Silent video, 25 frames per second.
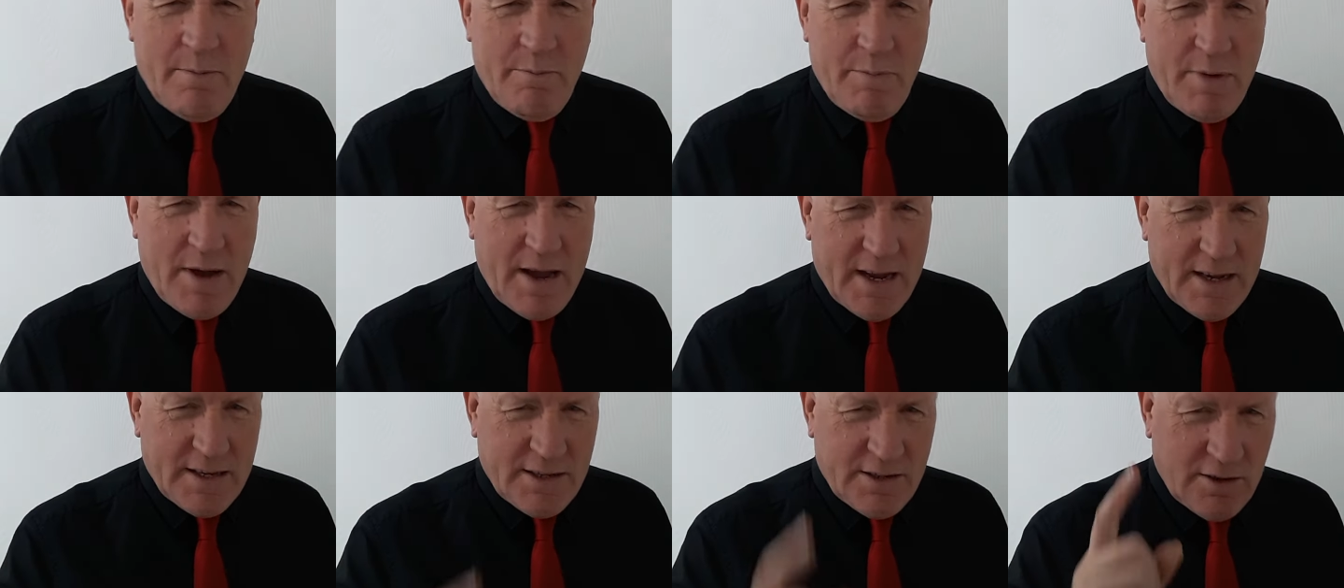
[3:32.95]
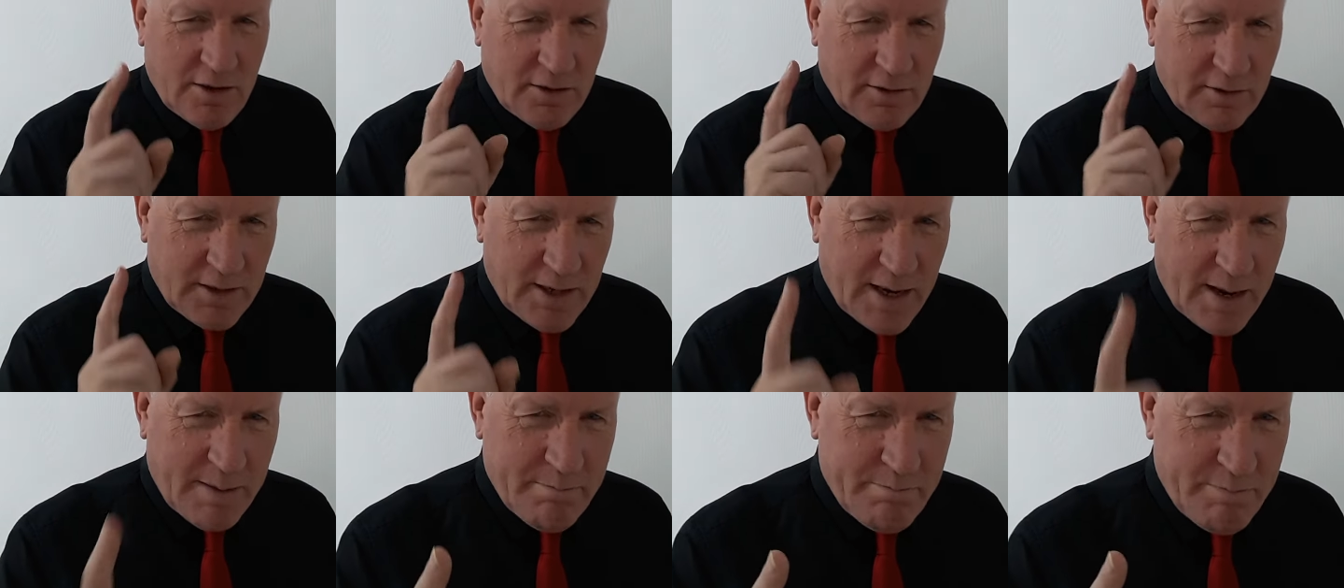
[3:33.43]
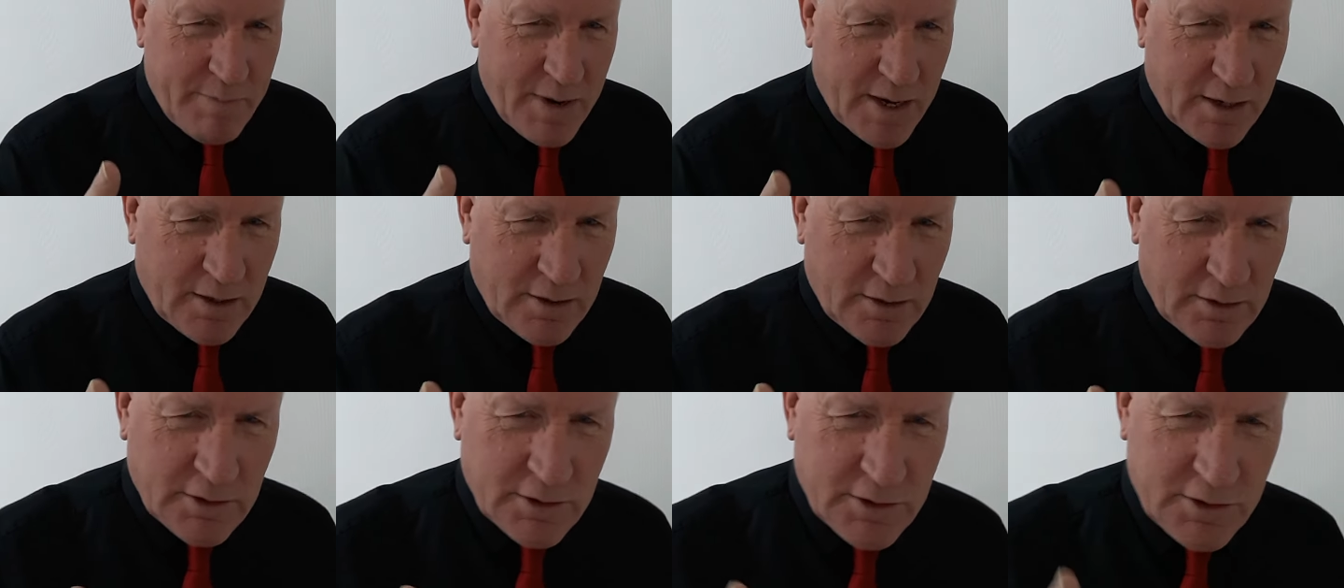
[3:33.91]
by a dog named
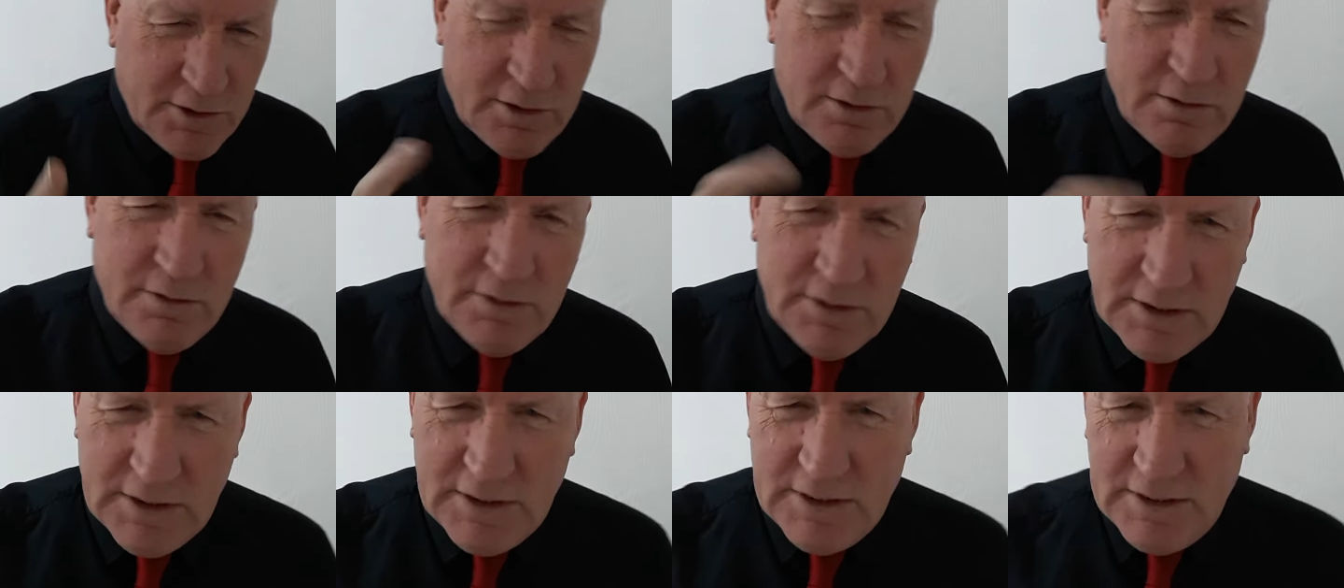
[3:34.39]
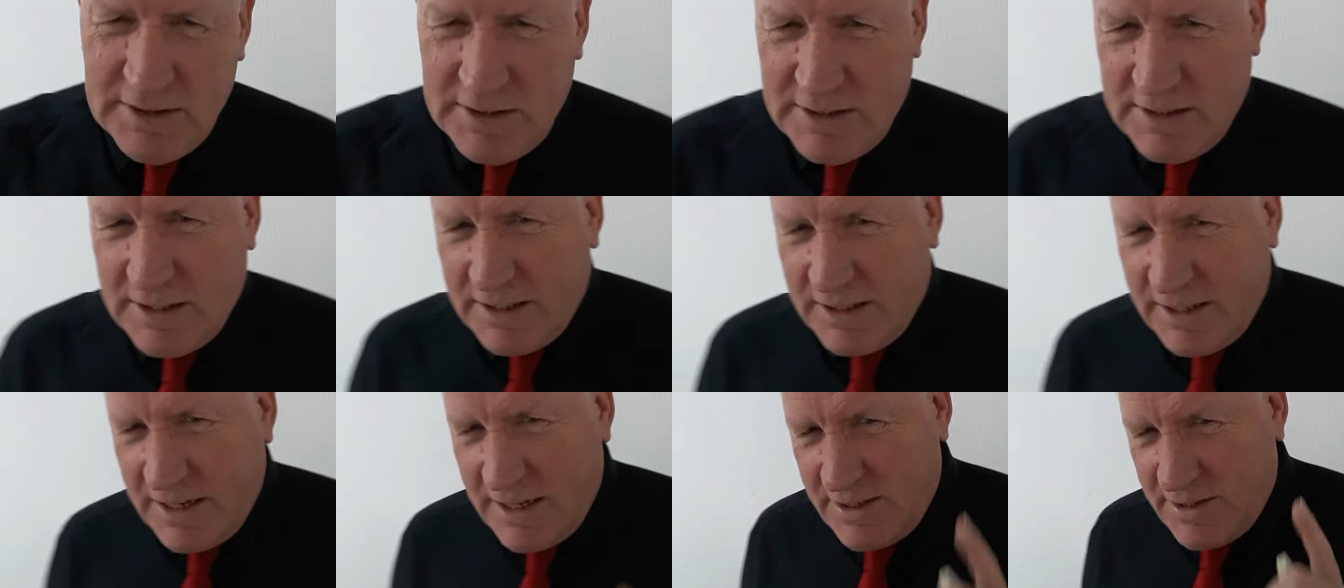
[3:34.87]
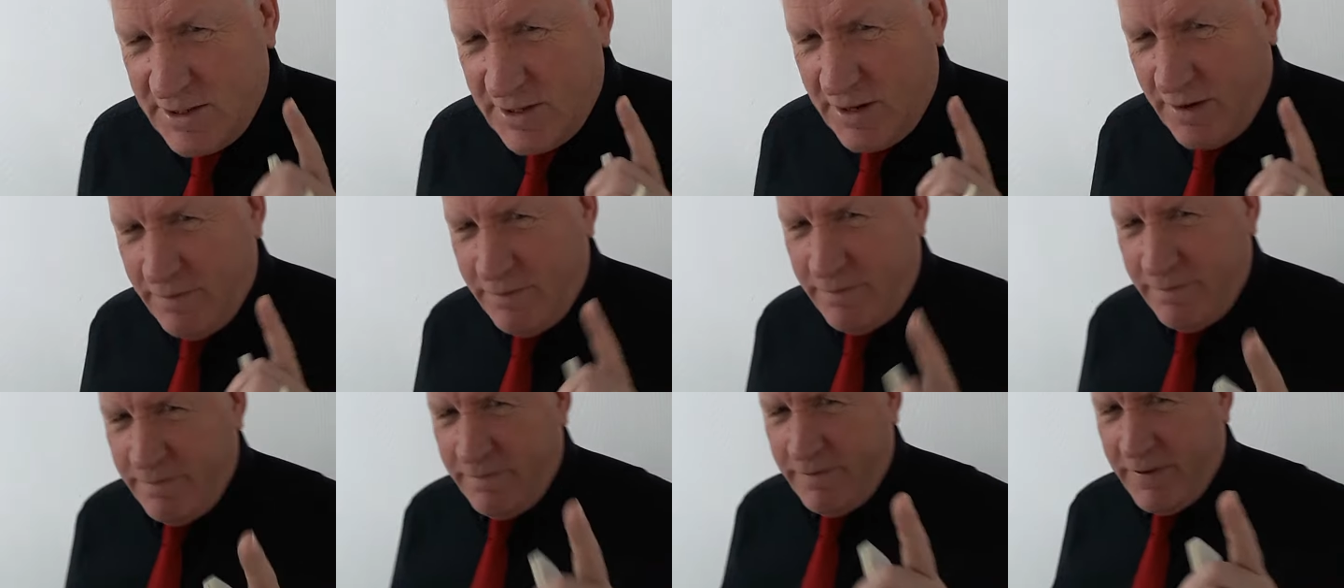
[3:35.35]
Pickles. And that's a
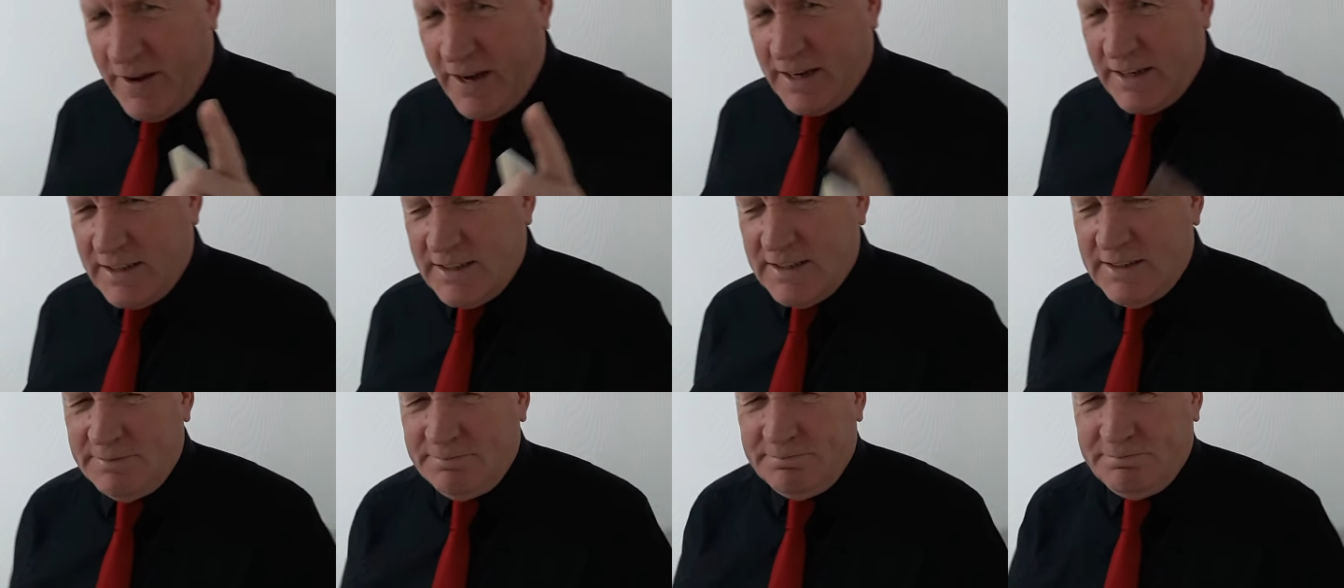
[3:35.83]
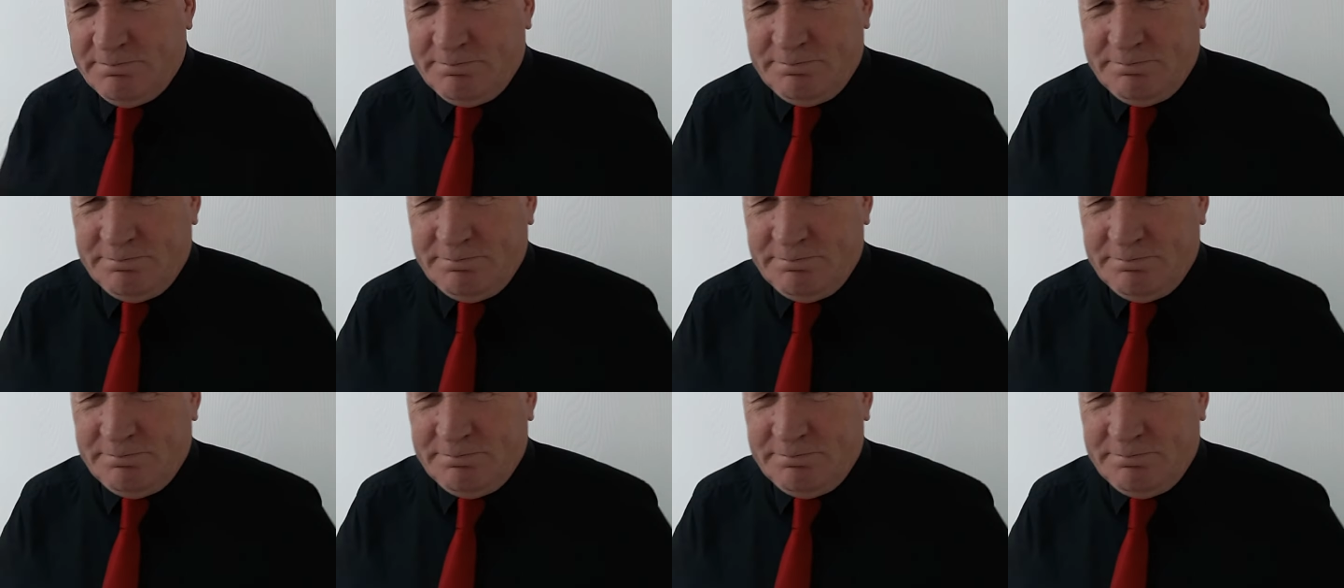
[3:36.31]
fact.